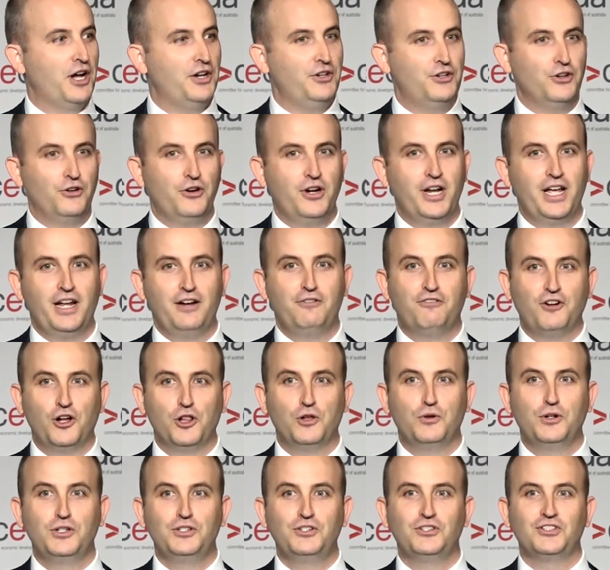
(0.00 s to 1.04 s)
I do need
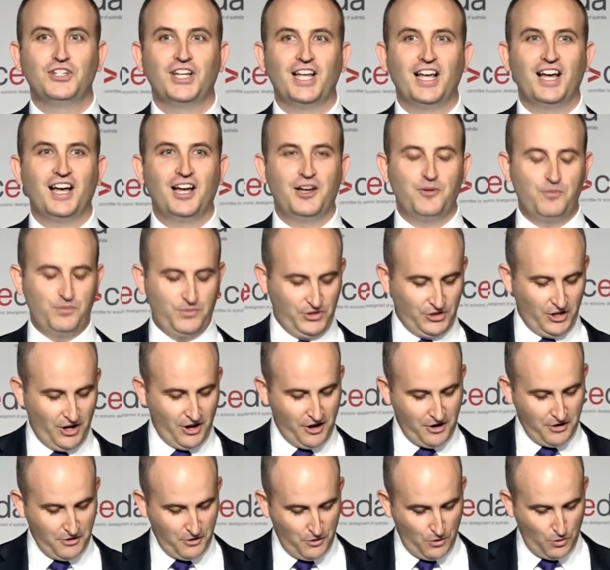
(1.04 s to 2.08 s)
followers,
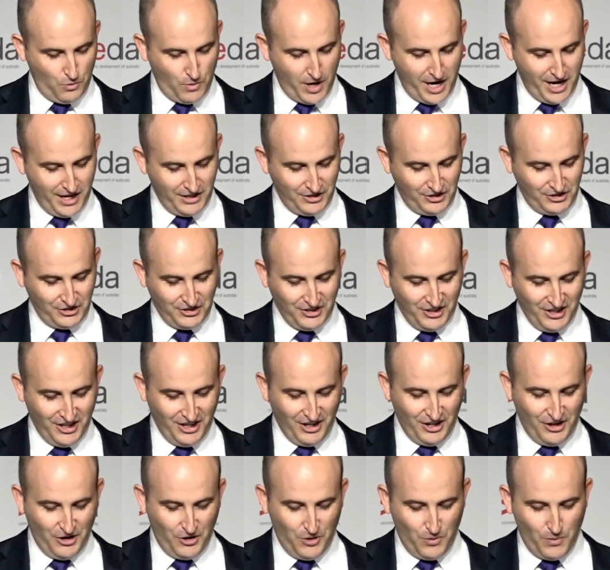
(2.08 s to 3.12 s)
so
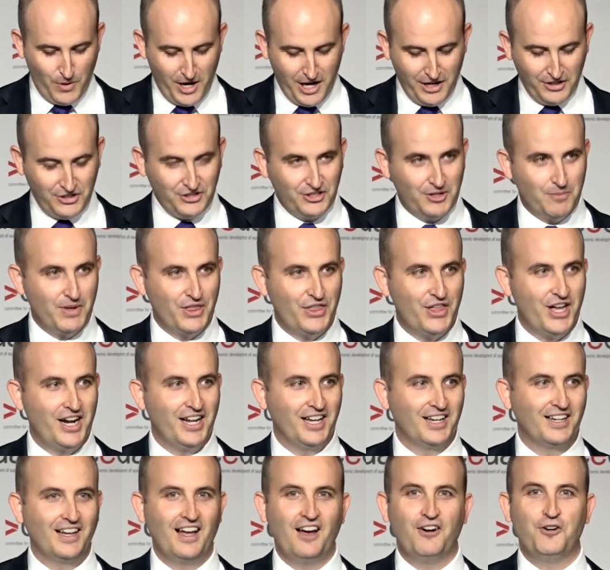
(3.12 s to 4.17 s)
always
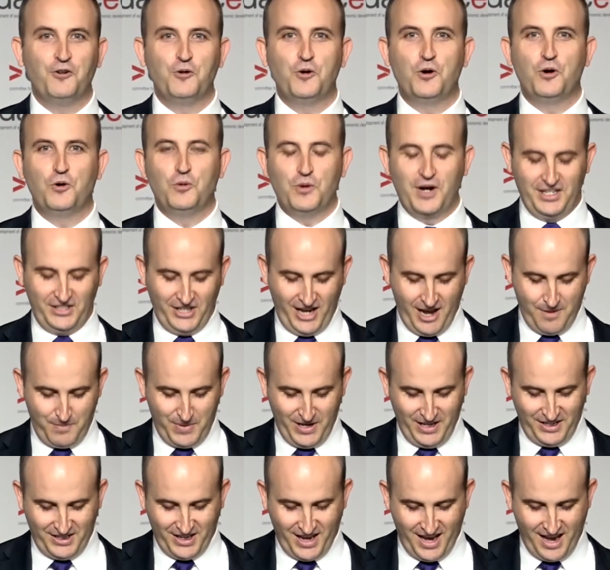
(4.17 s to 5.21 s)
sympathetic, always
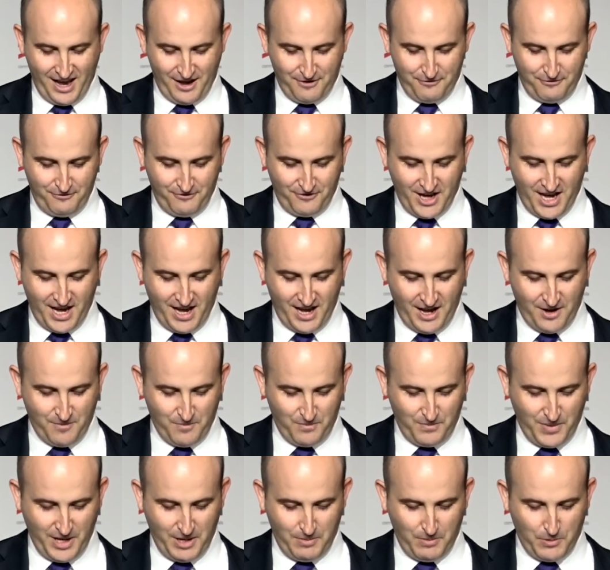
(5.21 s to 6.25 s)
happy to have
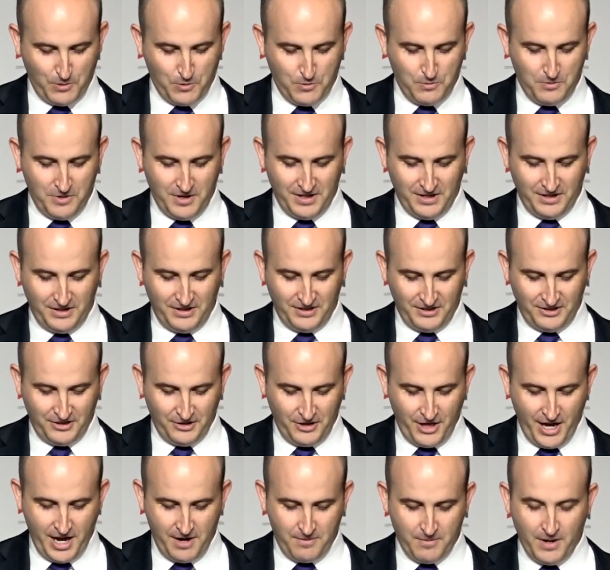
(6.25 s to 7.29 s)
people
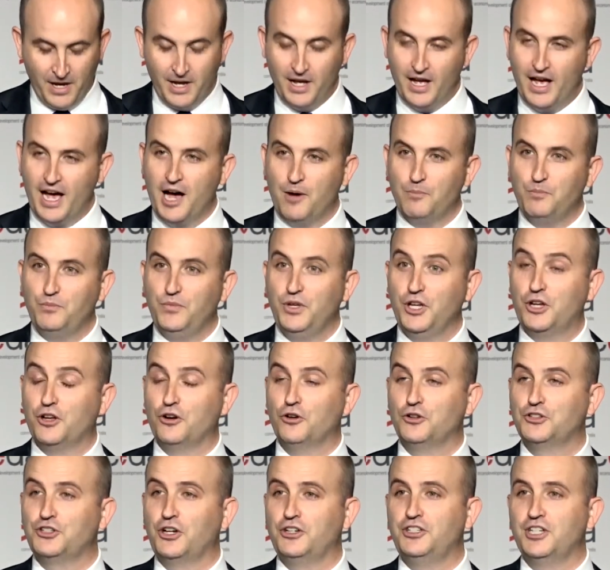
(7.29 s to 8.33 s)
do that. You can
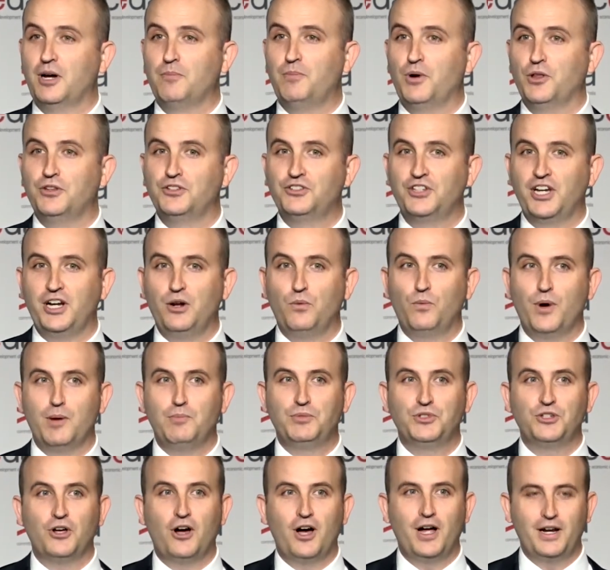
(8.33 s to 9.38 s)
also jump on the CEDA
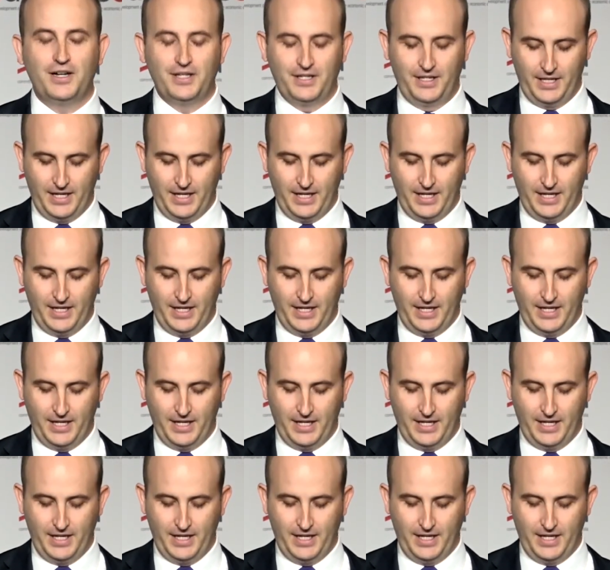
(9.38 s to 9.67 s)
website